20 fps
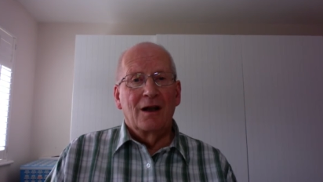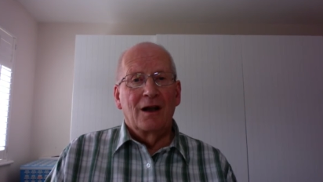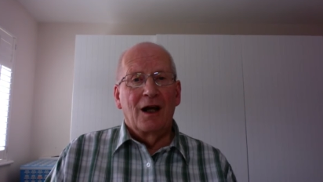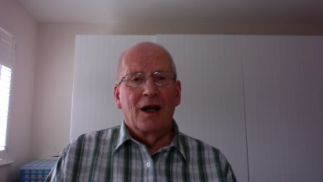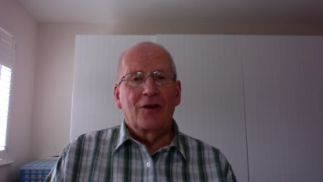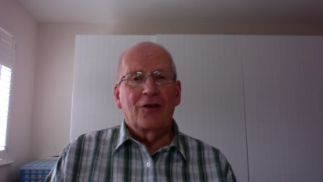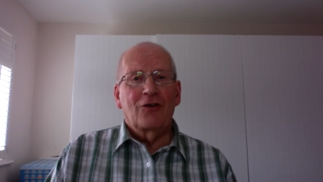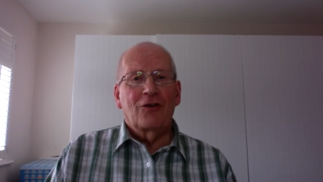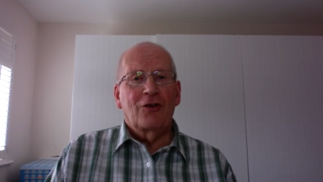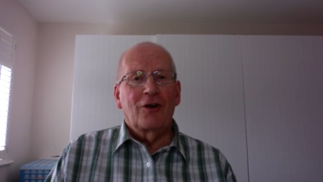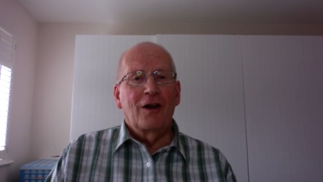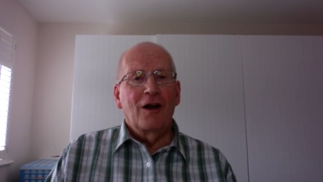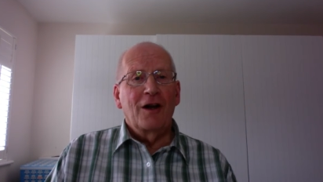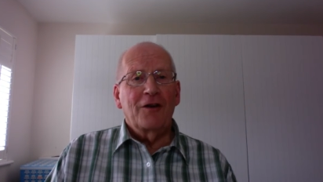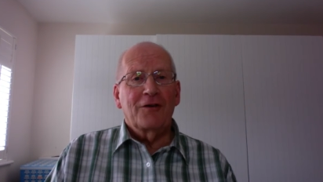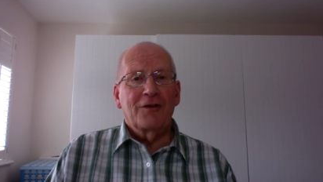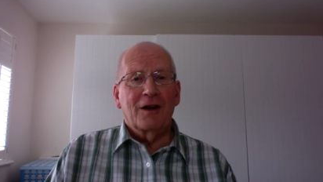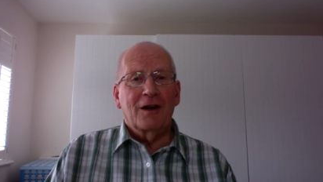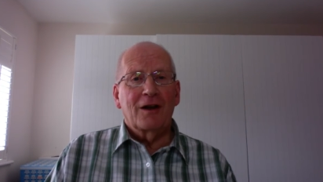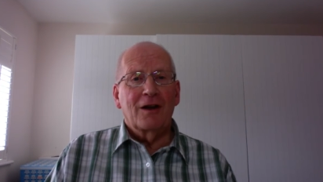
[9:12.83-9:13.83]
a
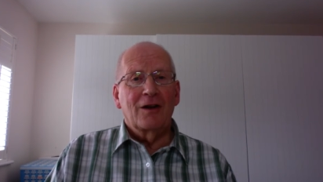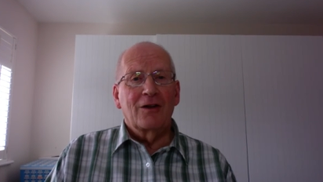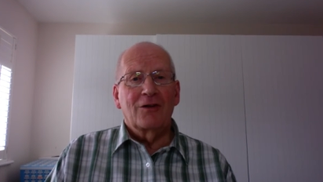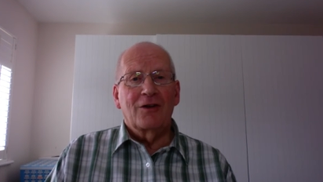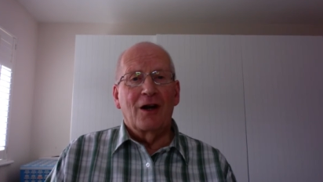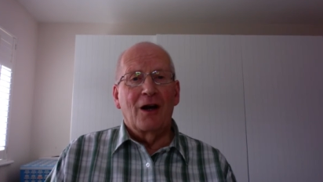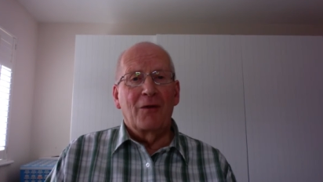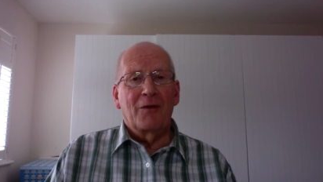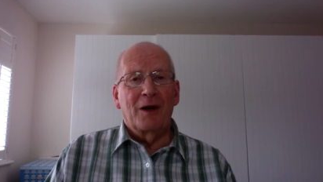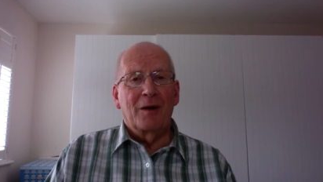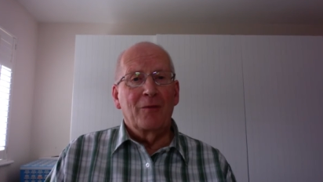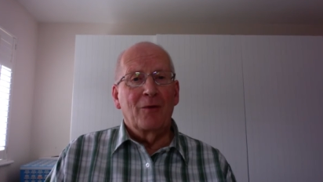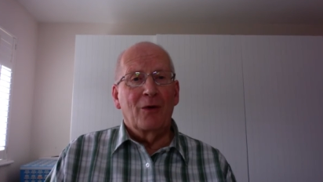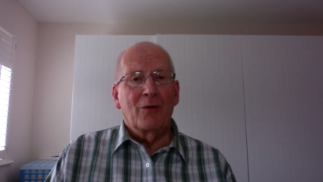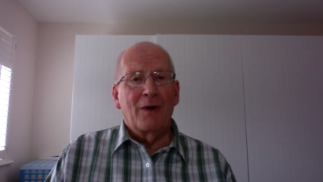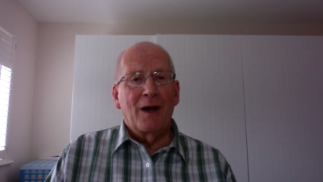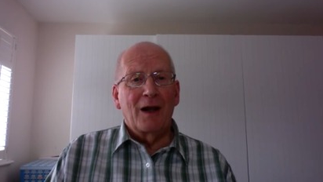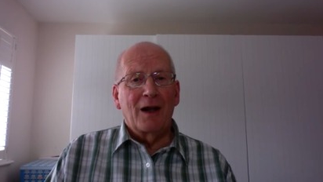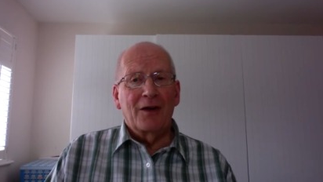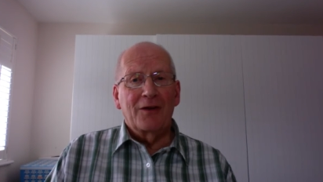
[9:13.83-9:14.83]
church that condoned
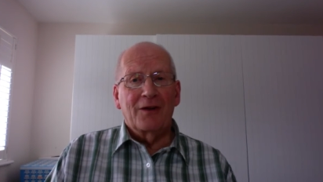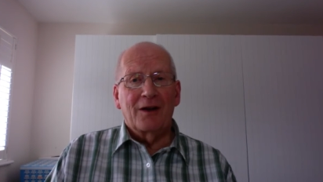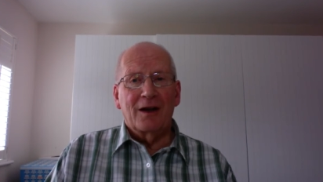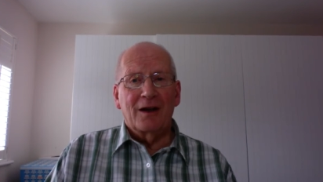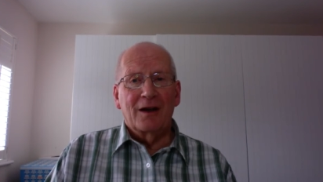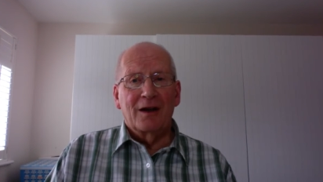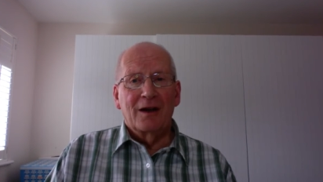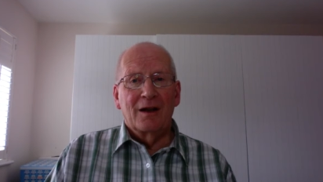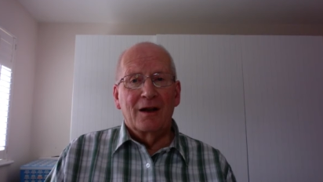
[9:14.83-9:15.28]
immorality,